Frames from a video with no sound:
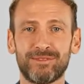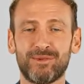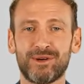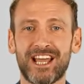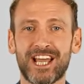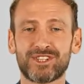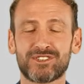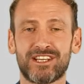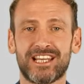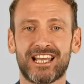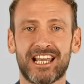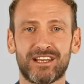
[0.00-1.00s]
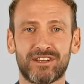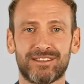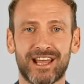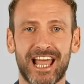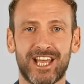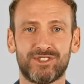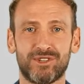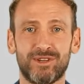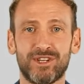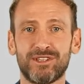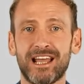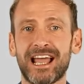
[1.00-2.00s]
We enter the name of the
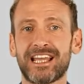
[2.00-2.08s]
attribute